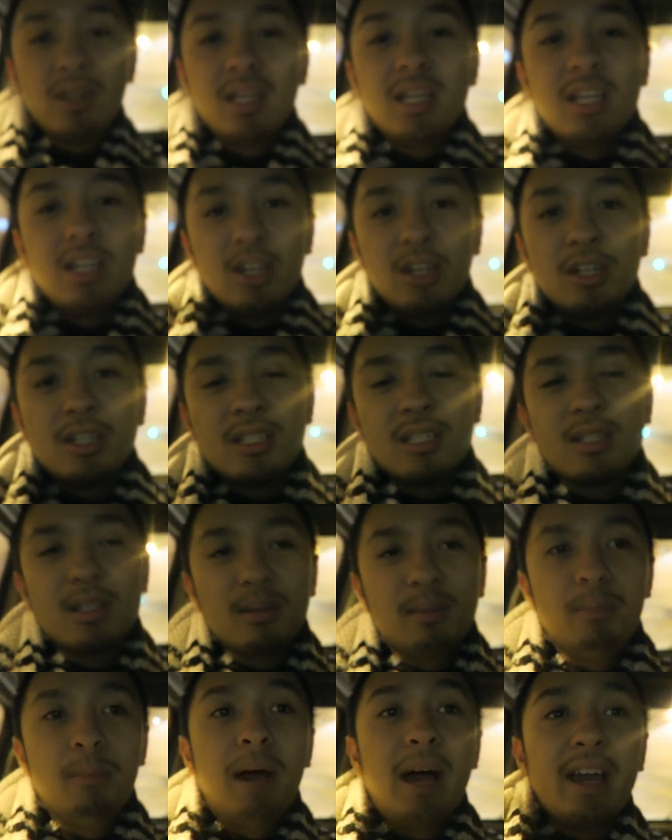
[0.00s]
Here's
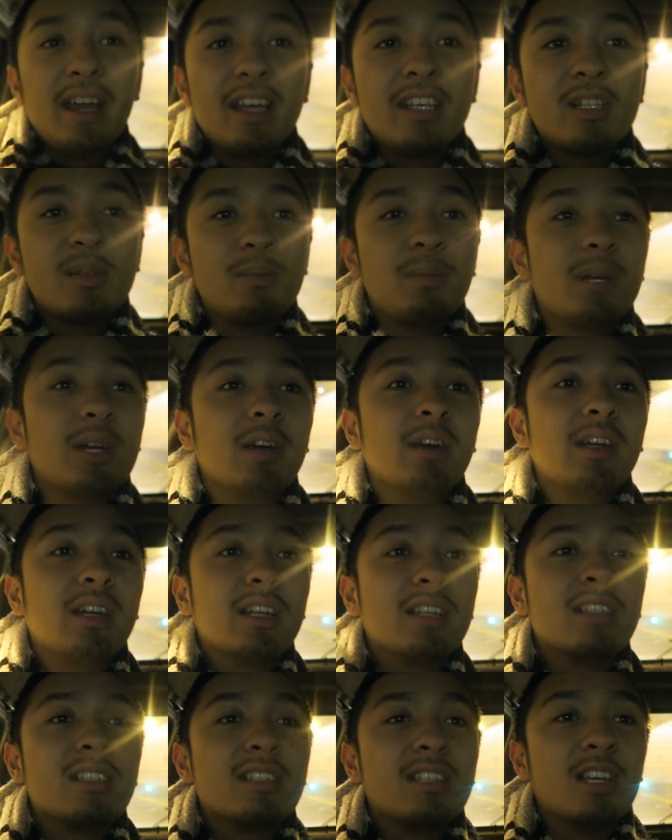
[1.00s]
my
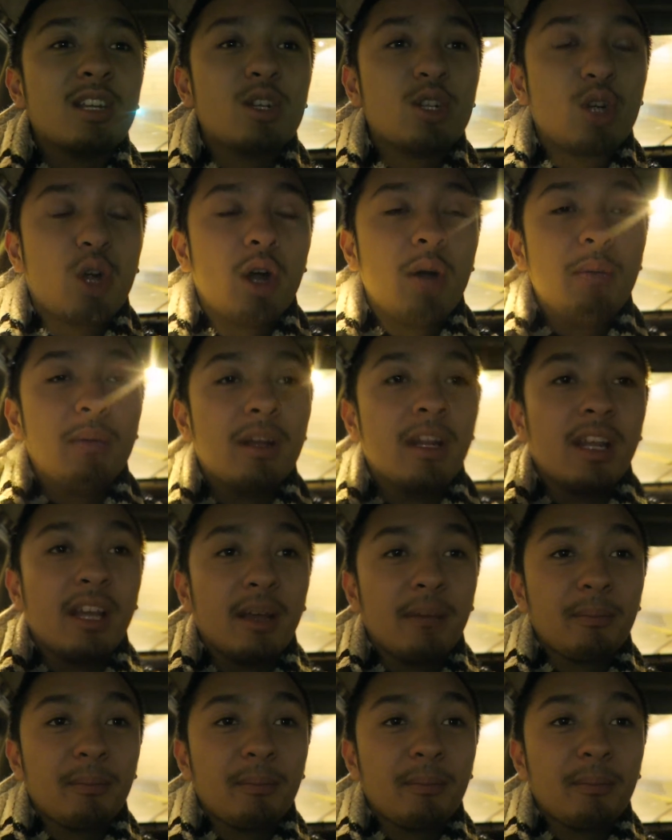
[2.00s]
experience in Germany.